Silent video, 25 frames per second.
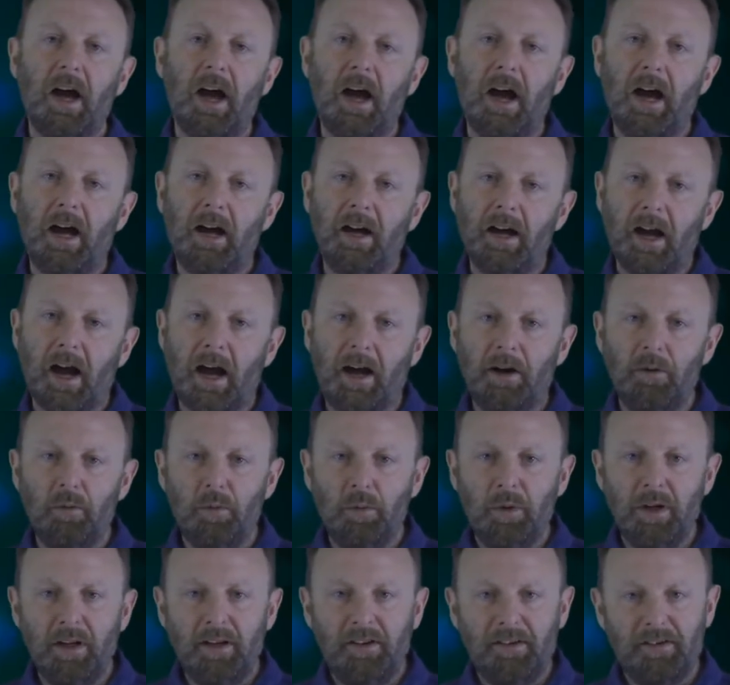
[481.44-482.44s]
and
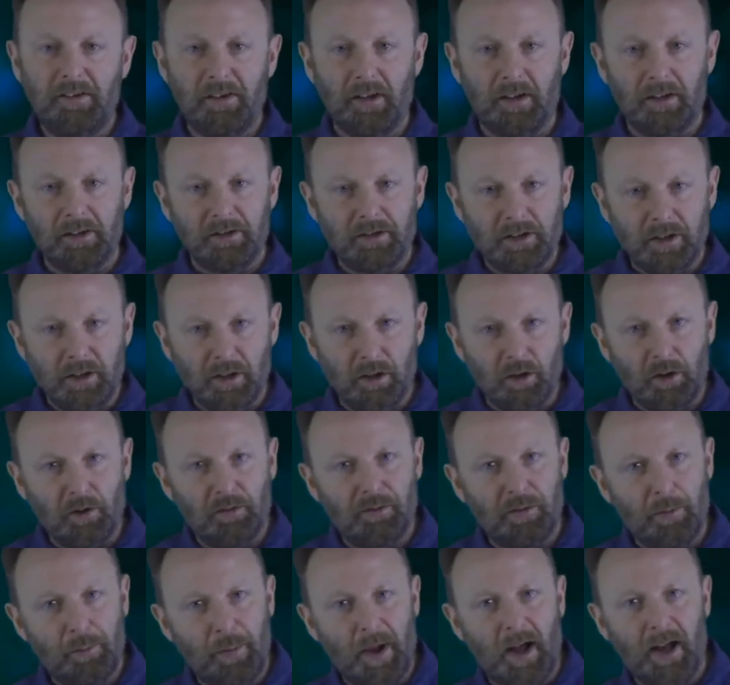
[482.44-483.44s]
we start to look
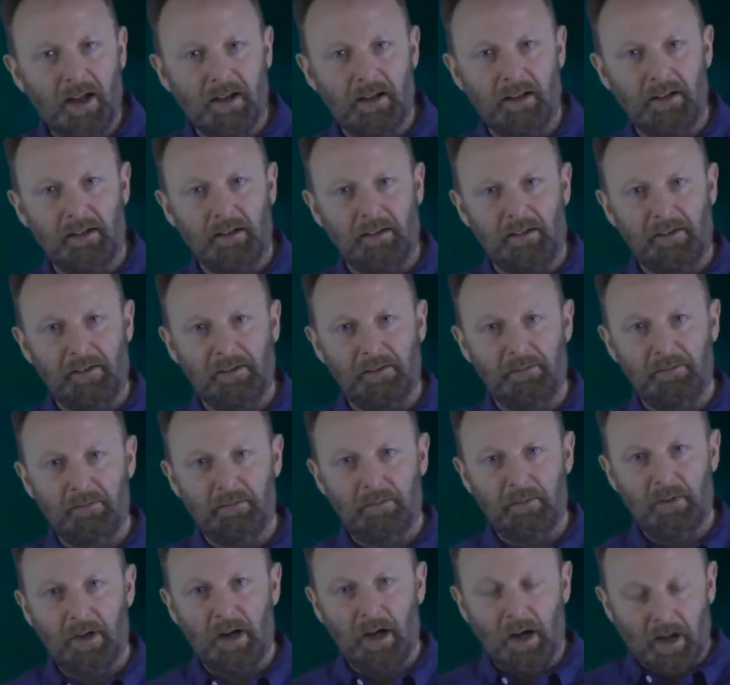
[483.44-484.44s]
for patterns.
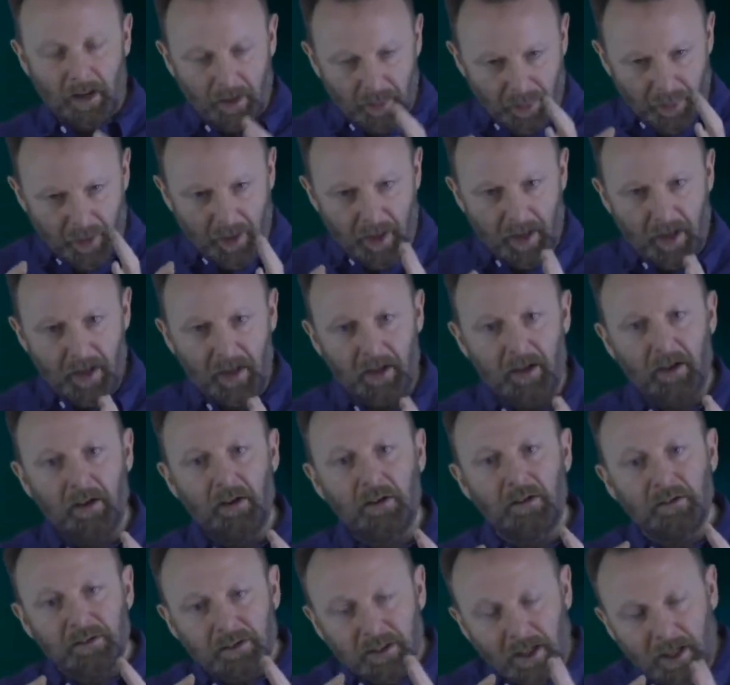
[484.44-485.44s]
Are there
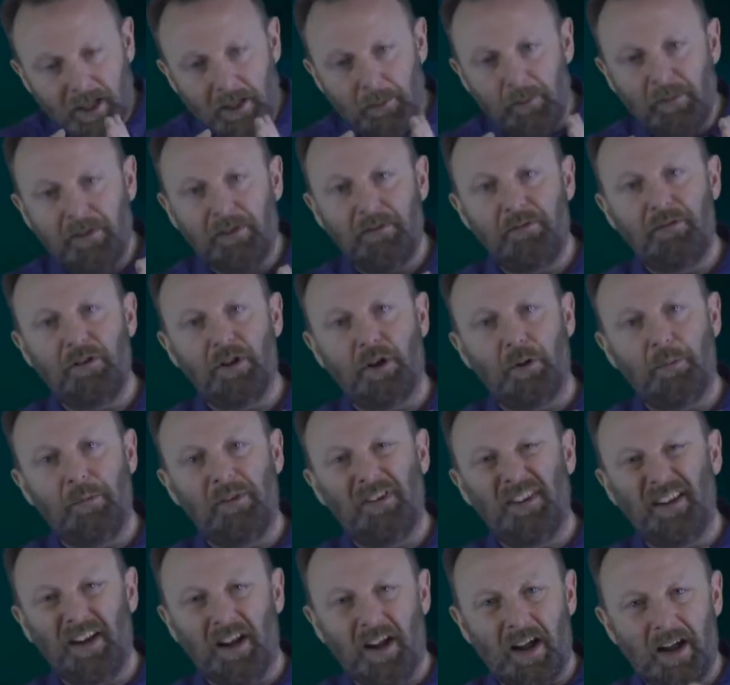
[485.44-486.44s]
types of
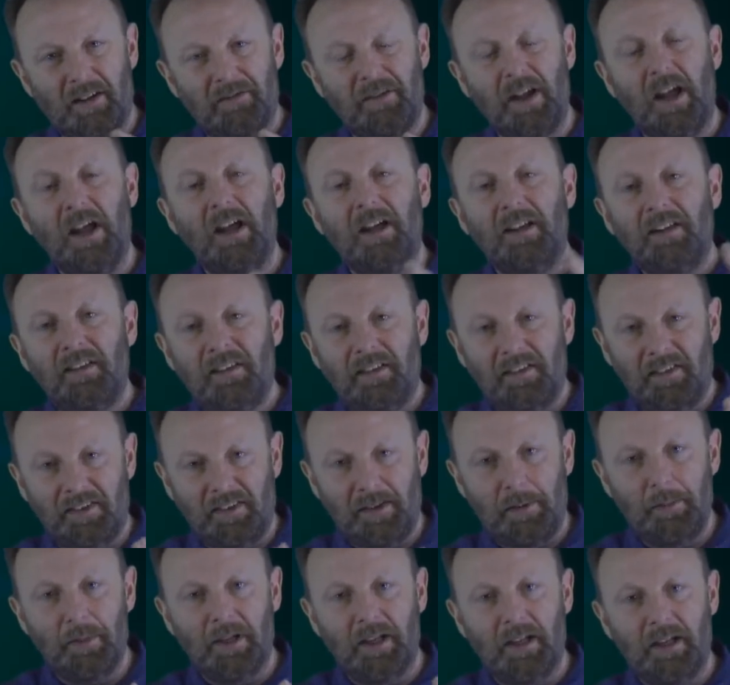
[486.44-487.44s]
jobs that have
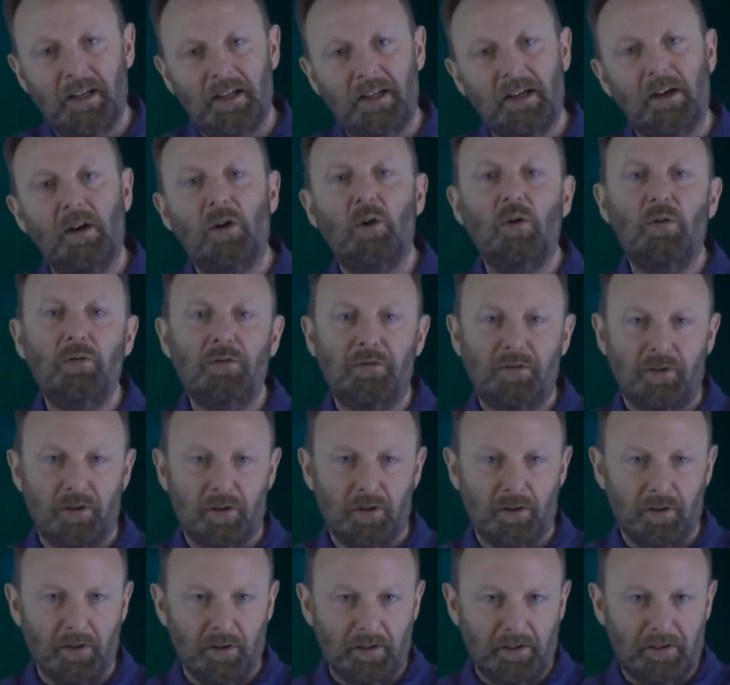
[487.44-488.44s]
similar
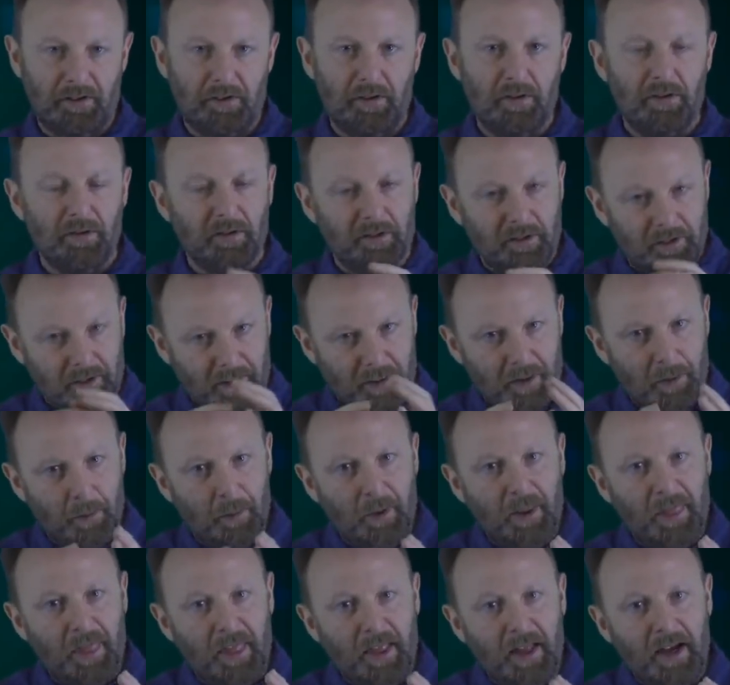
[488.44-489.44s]
overall scores, that they're
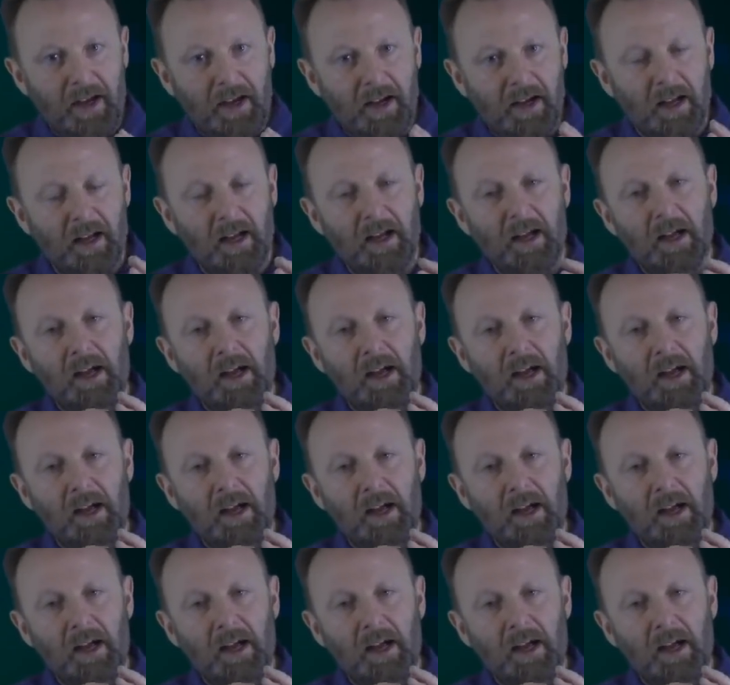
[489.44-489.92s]
within